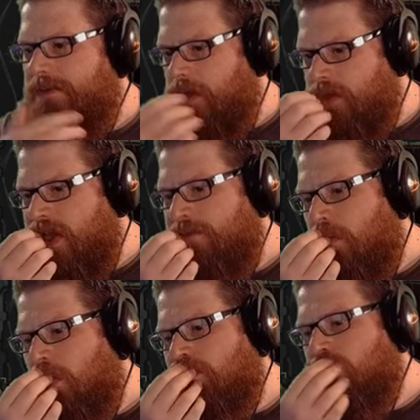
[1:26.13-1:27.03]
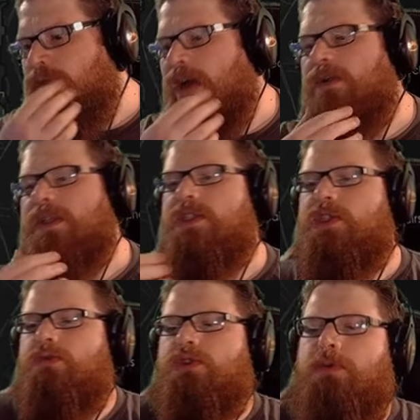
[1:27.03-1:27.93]
or does everyone run around in
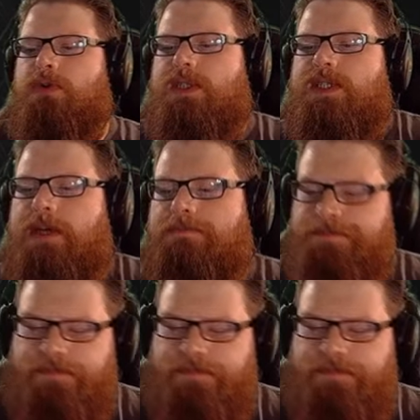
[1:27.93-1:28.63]
suits most of the time?